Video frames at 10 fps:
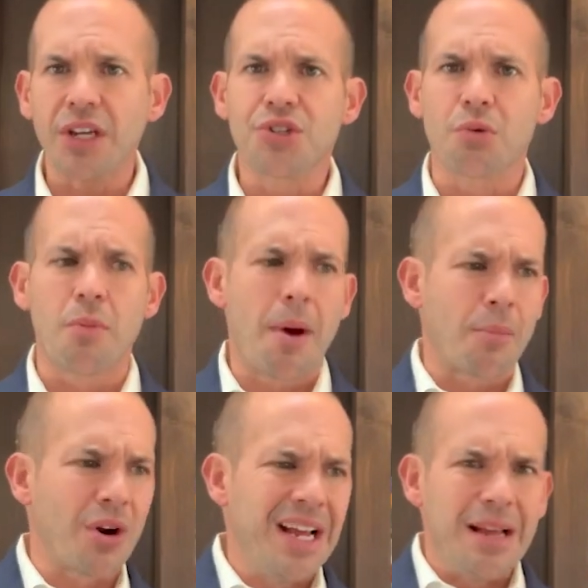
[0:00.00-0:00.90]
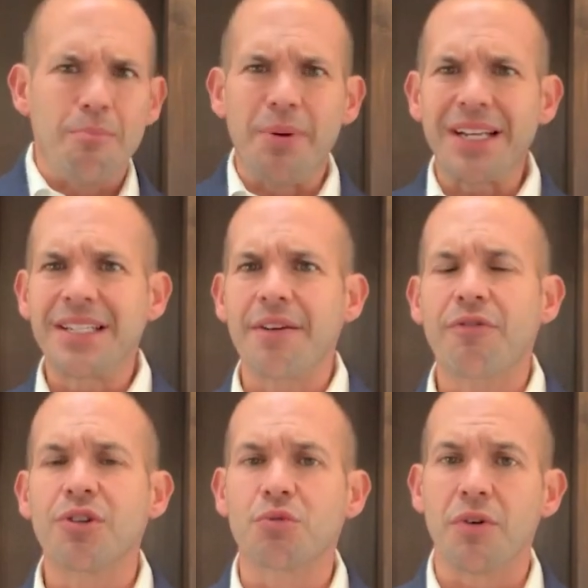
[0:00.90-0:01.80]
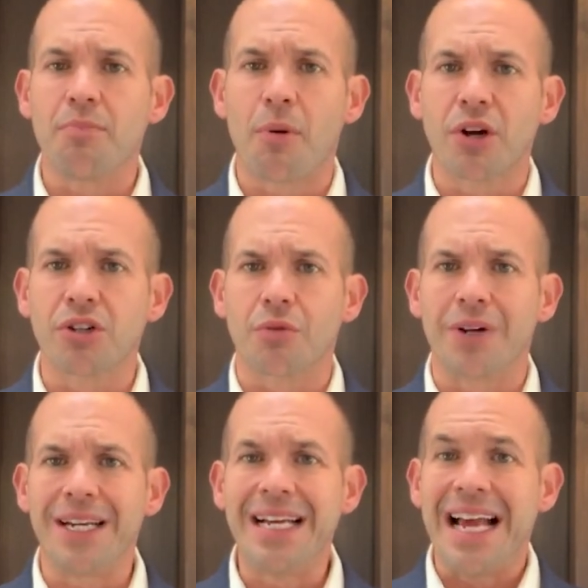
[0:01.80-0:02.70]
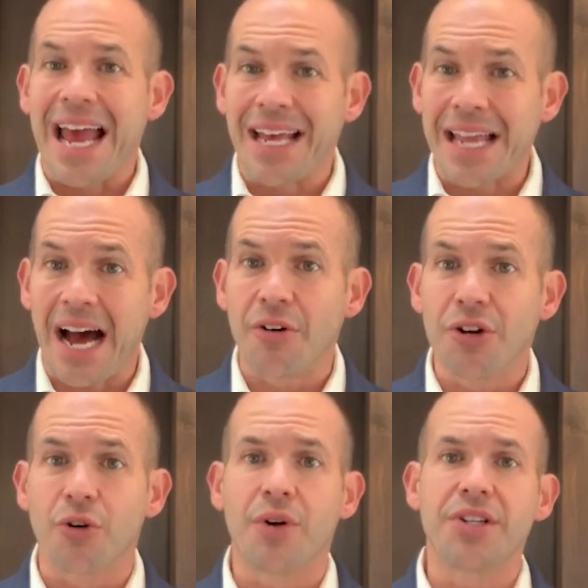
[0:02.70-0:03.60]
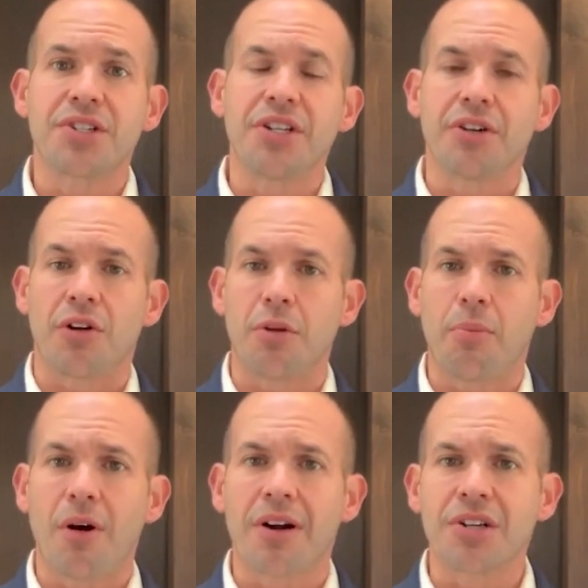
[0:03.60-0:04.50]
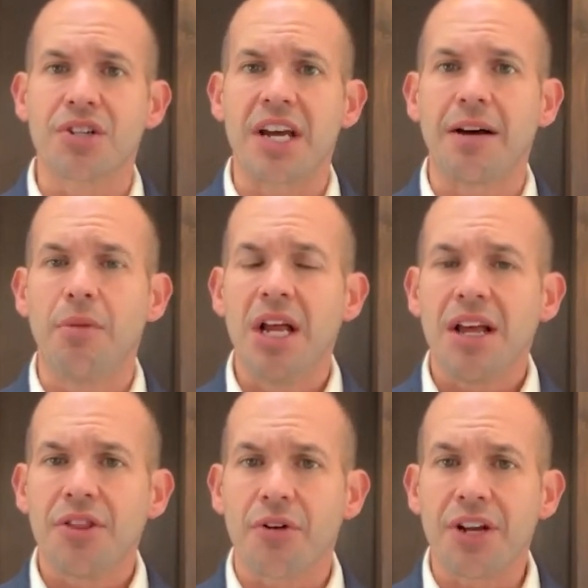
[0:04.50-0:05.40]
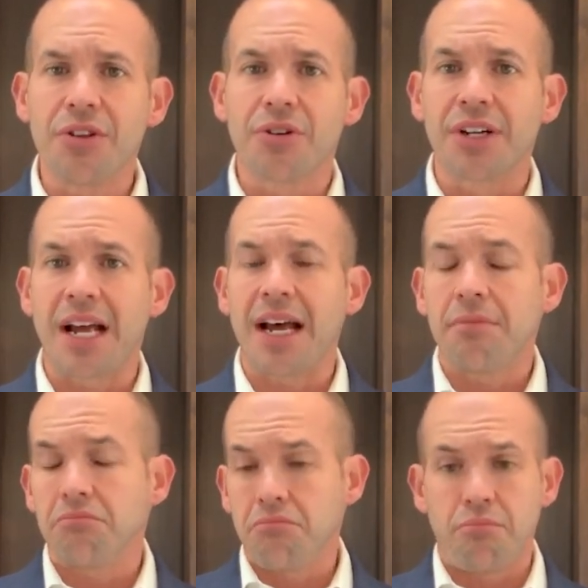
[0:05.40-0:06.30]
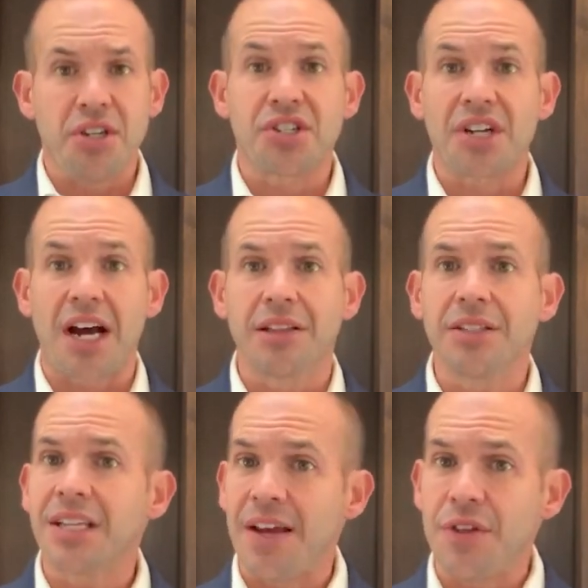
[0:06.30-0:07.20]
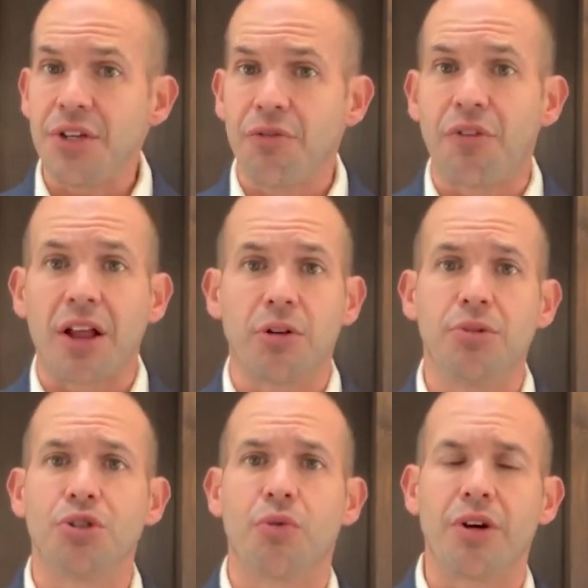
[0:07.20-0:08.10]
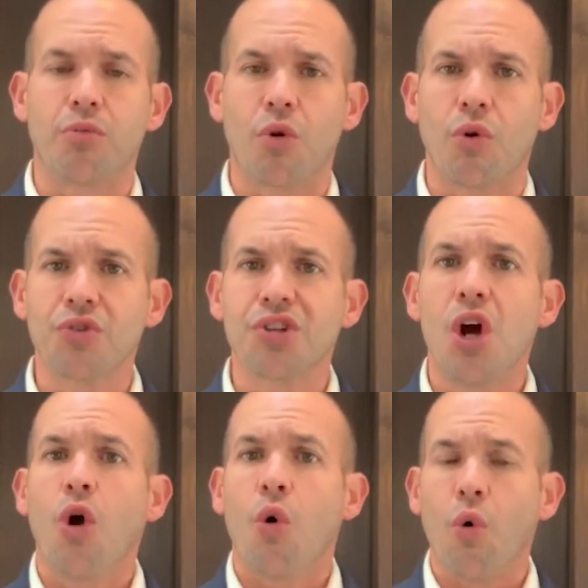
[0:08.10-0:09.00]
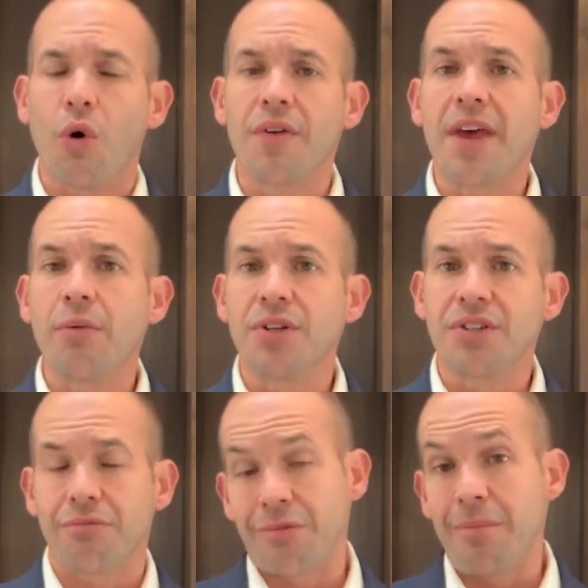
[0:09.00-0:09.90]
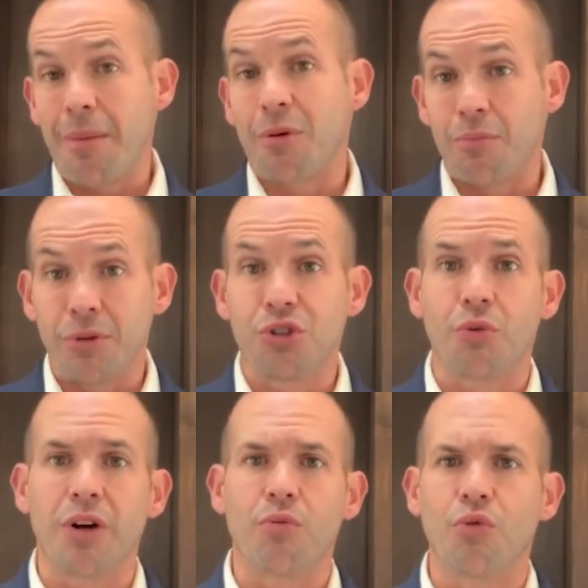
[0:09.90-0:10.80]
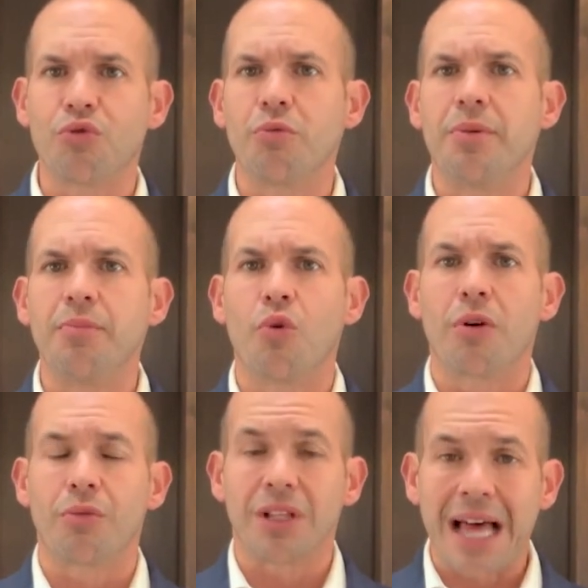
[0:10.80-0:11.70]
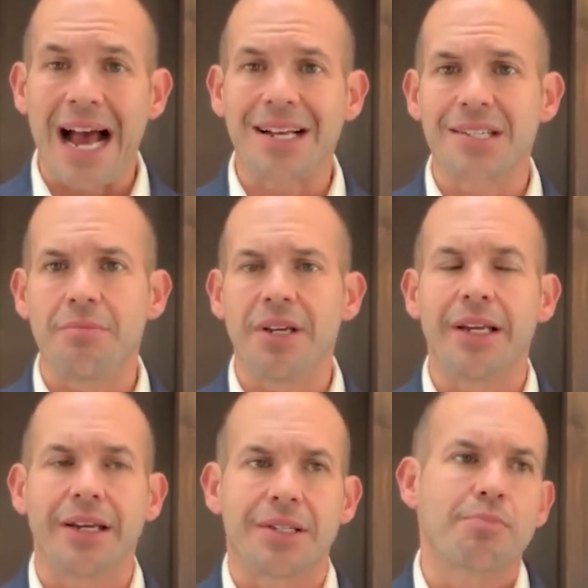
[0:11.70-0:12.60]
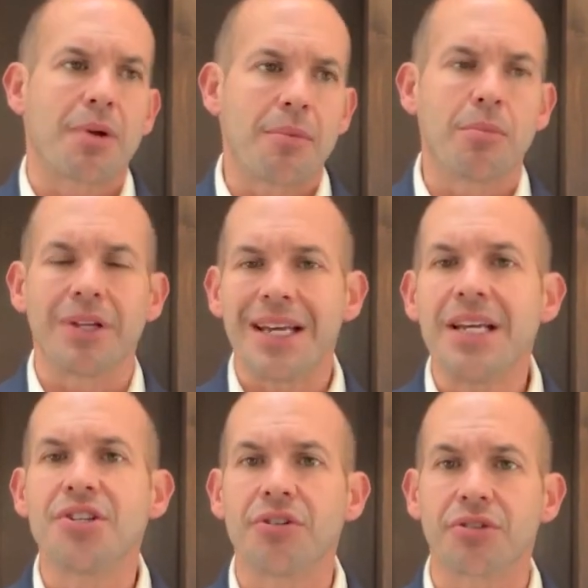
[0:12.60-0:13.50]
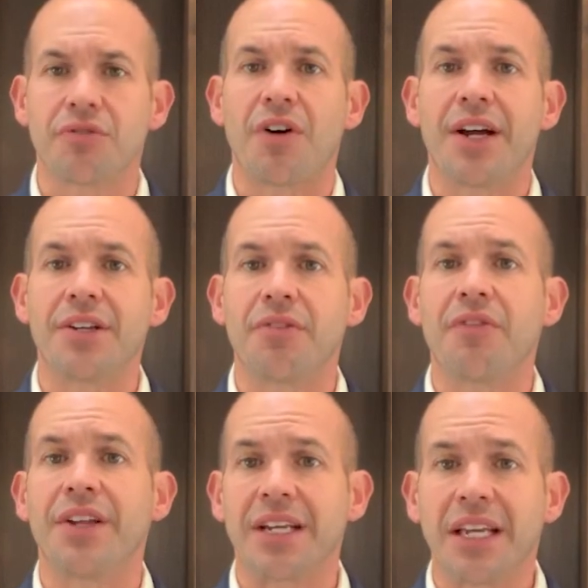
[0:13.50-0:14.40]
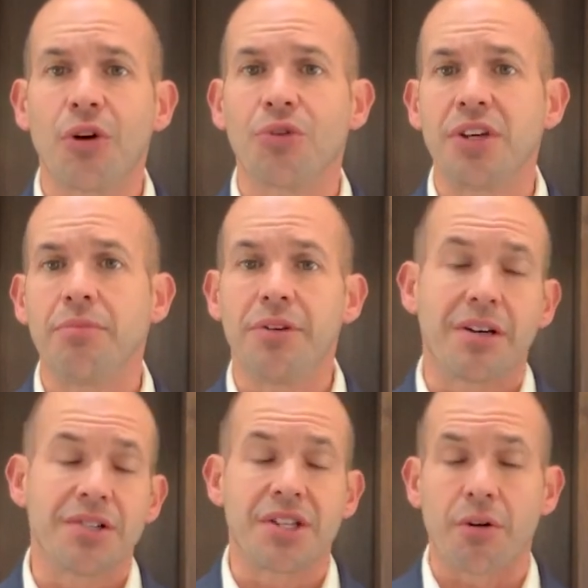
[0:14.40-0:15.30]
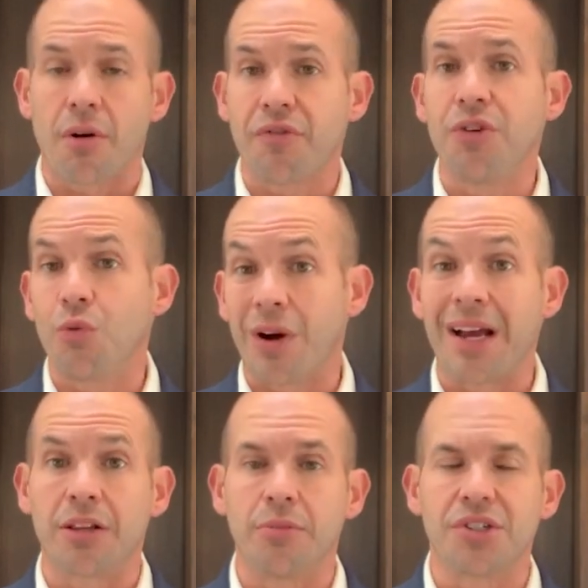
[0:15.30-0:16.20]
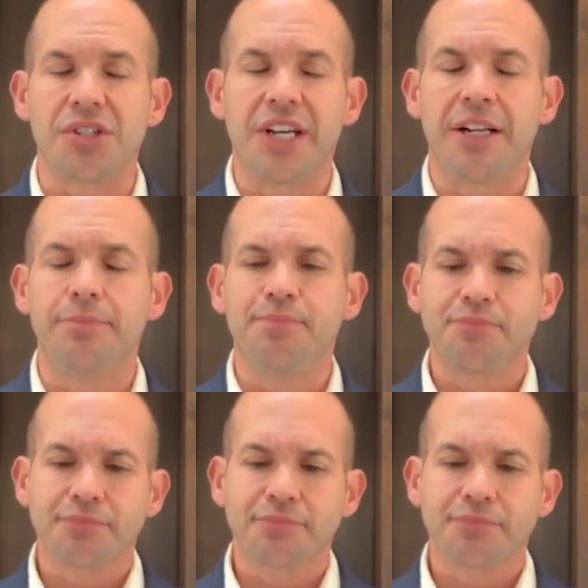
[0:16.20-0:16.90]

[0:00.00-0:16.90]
So remember, big difference with burglary and how you're going to see it on the bar exam. They're either going to be silent and then you follow majority rules, or they would, remember, majority rules would be more relaxed, meaning it's probably easier to find a defendant guilty because there are fewer elements needed.